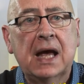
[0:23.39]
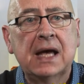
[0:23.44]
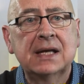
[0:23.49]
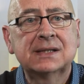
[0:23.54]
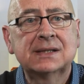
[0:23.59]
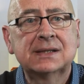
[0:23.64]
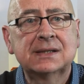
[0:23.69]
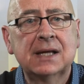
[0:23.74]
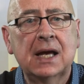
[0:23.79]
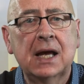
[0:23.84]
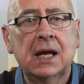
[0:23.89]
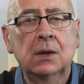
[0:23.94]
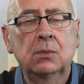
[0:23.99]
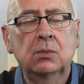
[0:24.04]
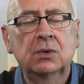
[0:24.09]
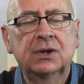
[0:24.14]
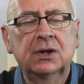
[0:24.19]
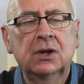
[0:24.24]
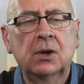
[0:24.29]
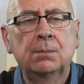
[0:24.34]
a cell
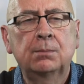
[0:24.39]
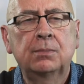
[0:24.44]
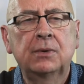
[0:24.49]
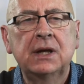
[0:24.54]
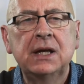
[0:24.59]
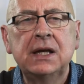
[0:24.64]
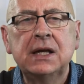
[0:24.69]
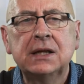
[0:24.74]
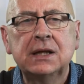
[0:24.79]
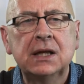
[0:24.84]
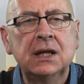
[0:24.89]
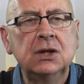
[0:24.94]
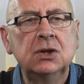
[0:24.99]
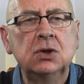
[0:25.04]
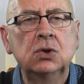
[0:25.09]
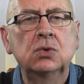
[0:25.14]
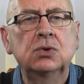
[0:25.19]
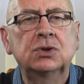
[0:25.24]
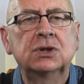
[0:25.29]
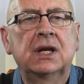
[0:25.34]
with a completely
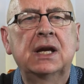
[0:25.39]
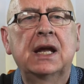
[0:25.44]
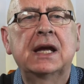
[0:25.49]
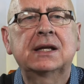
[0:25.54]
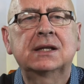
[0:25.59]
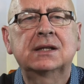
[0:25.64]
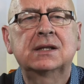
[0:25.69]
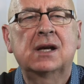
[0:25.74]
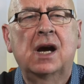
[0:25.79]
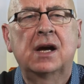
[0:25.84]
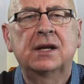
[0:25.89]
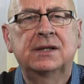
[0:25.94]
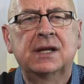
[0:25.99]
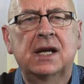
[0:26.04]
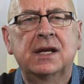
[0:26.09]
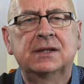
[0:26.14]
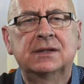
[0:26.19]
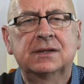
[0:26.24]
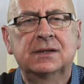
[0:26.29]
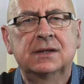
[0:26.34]
new genetic
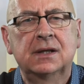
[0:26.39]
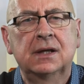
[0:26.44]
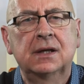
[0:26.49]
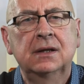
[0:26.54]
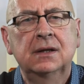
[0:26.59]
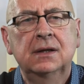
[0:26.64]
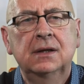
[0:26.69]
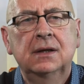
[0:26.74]
identity.